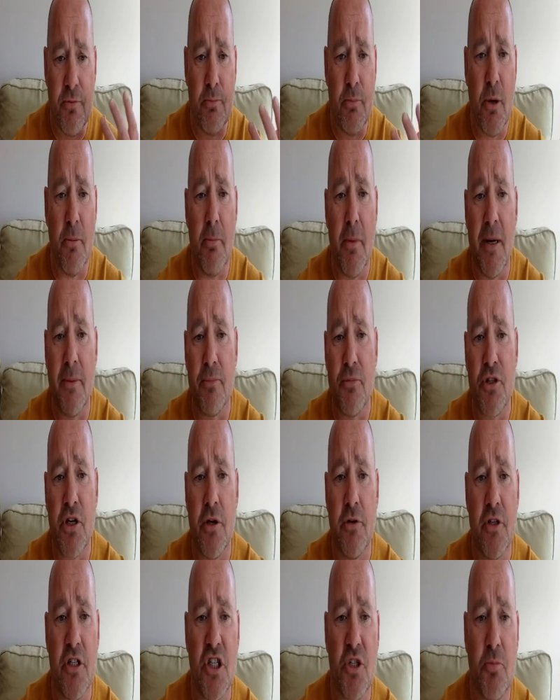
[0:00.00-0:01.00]
of my mum's
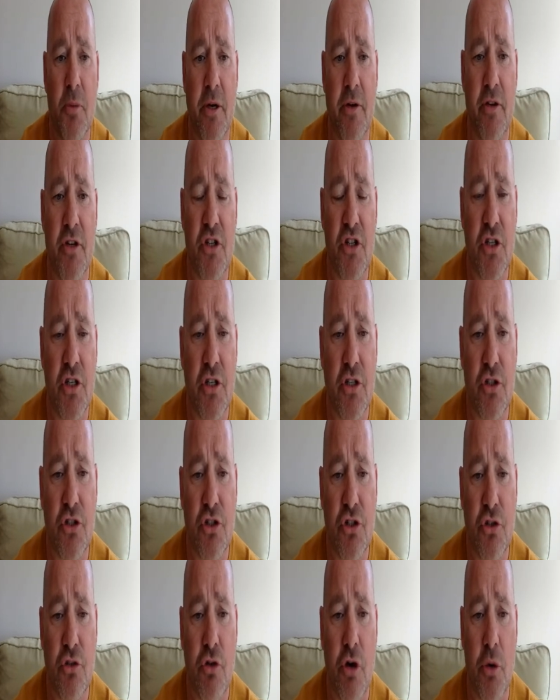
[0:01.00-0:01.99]
own
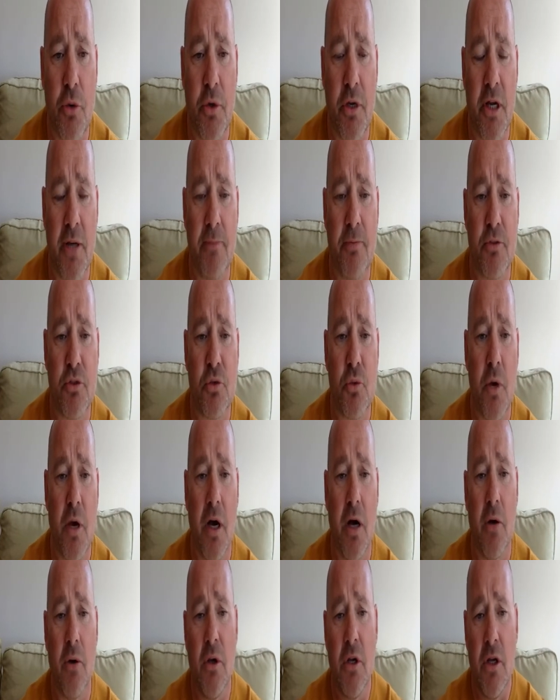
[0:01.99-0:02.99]
experiences growing up as
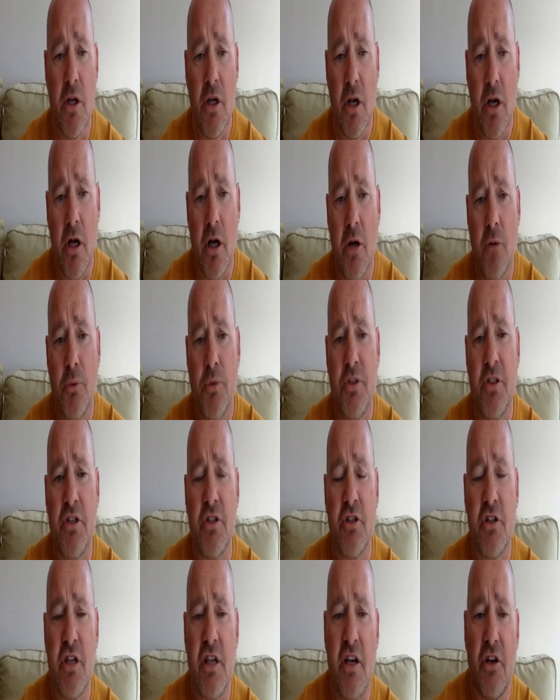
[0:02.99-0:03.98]
well, we
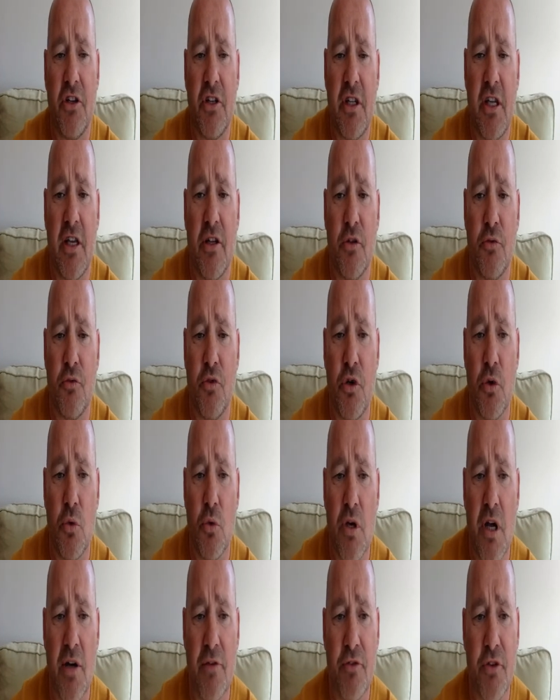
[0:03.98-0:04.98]
didn't kind of get the
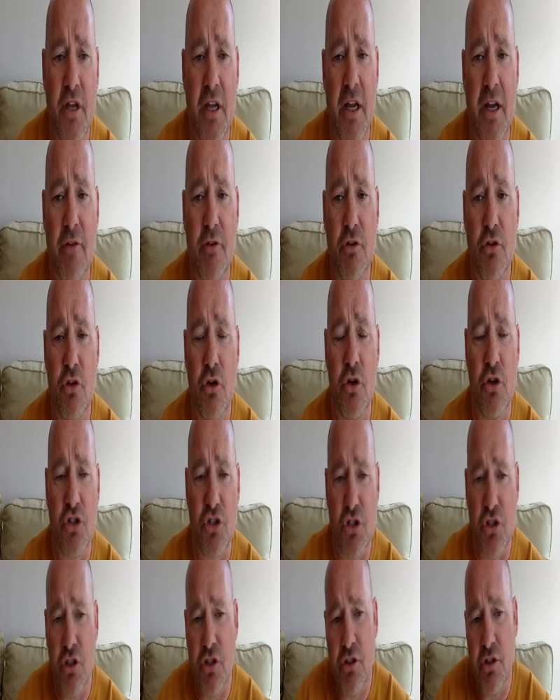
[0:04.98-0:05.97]
real love, care, and
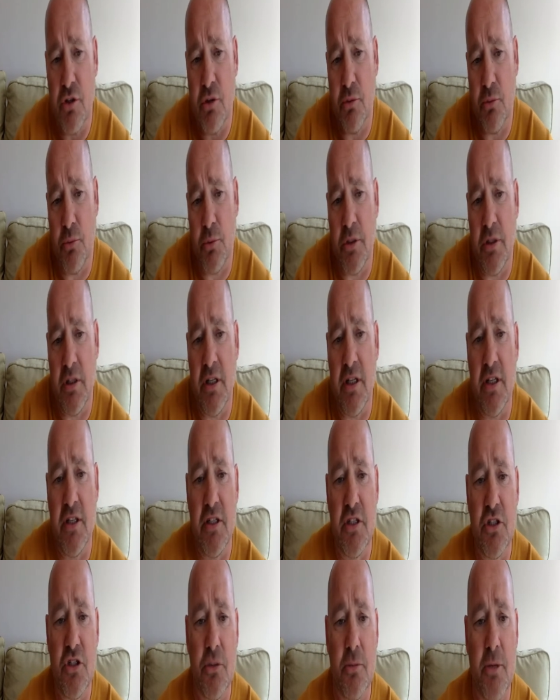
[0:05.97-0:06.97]
nurture that we
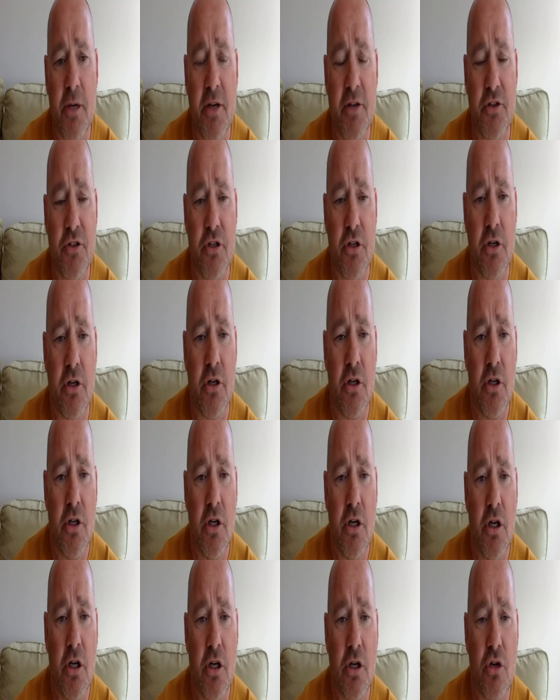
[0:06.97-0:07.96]
needed to be able to
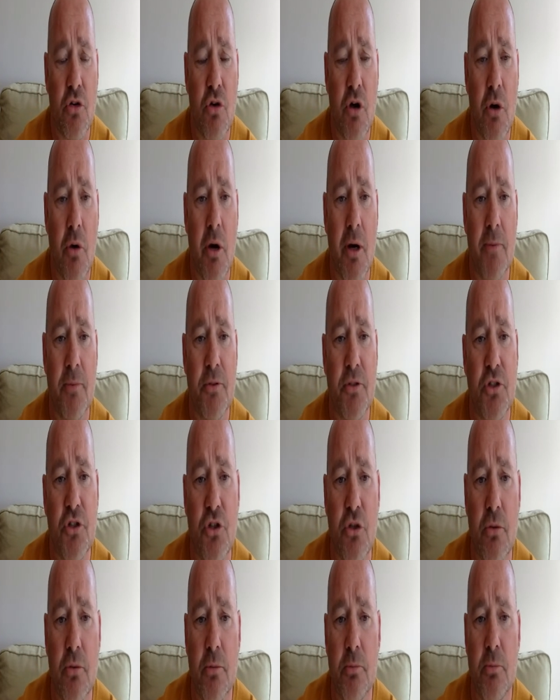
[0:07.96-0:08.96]
grow up as
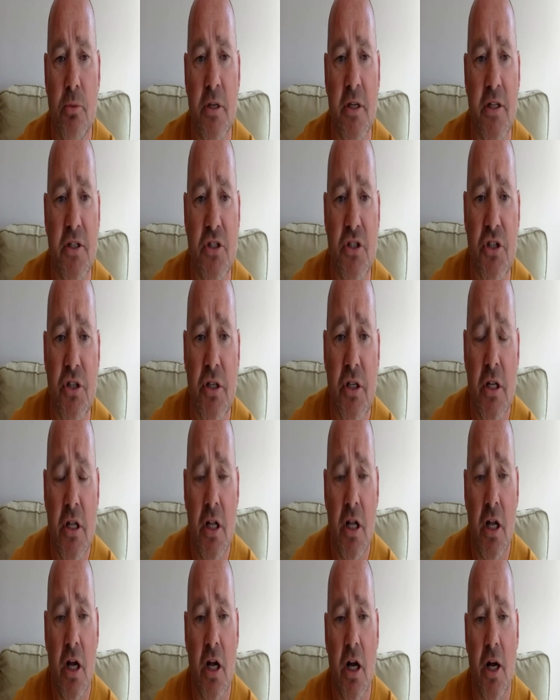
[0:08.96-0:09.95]
human beings.
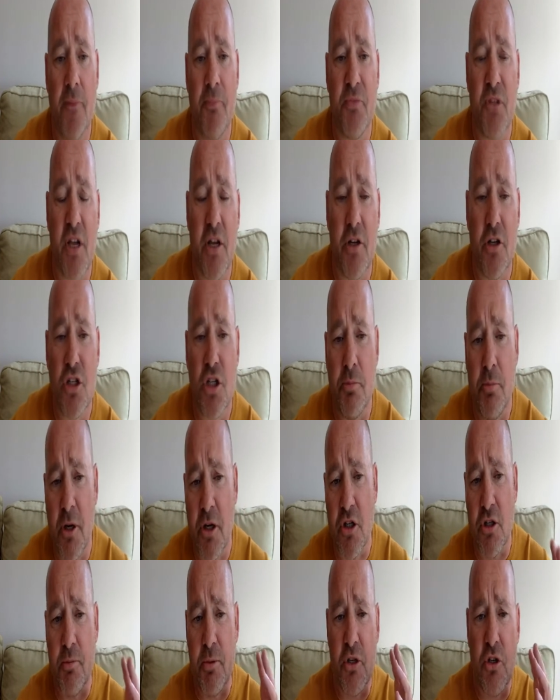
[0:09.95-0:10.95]
And I
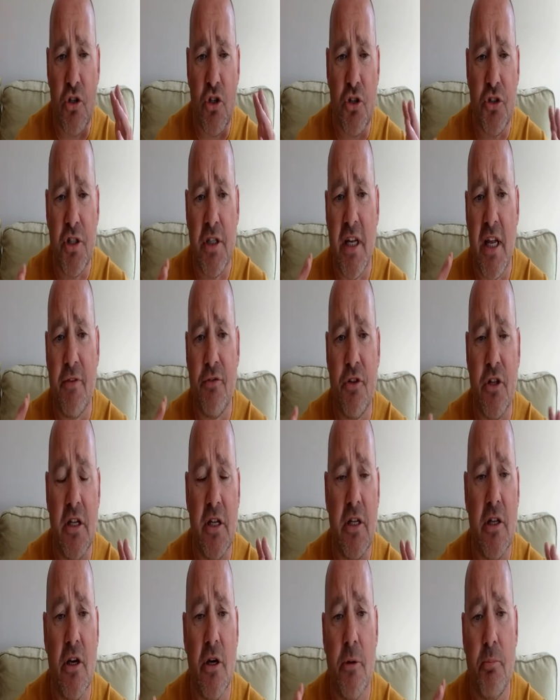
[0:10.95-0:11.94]
suppose because I didn't have
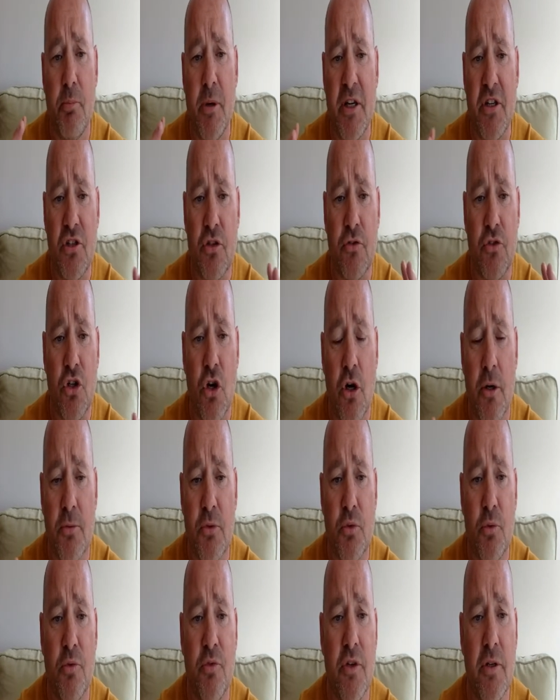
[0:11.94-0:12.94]
the best of
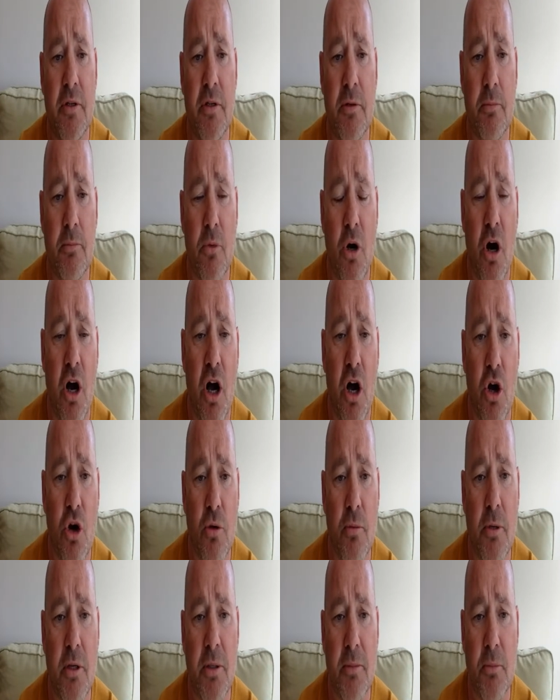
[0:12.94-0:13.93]
times within my
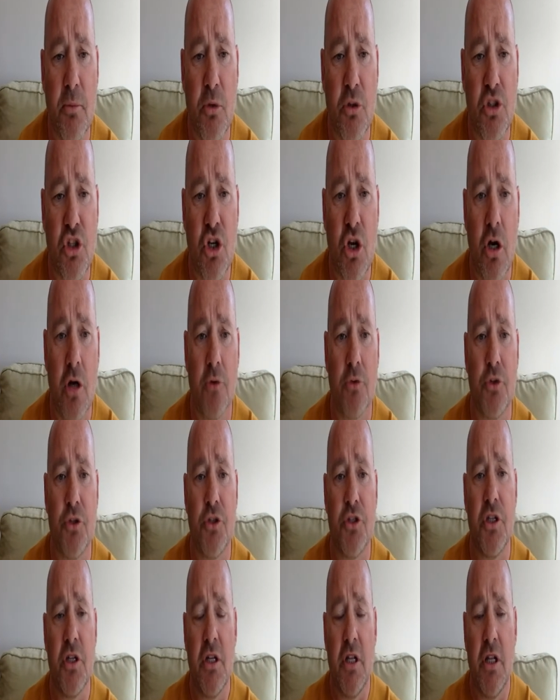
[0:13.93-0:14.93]
home and in my childhood,